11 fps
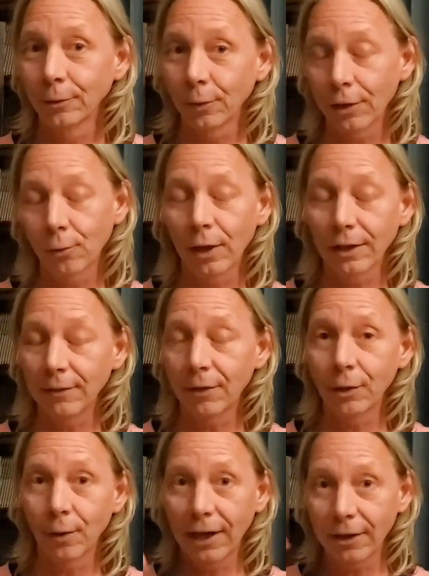rather well, even
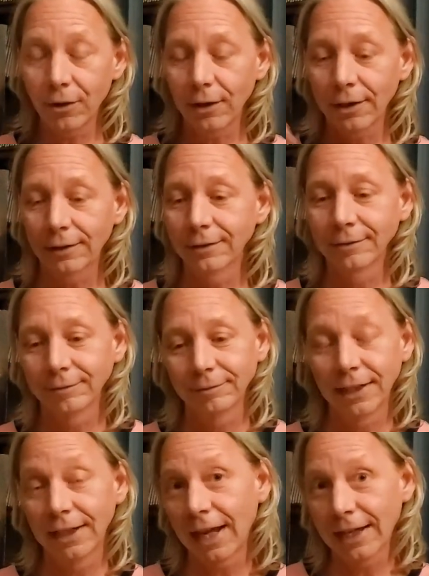though I thought
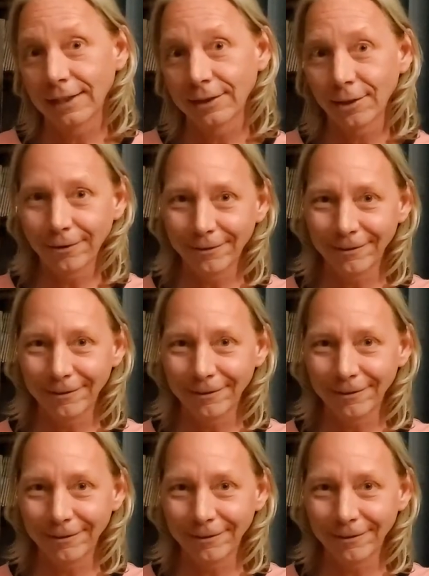it hadn't.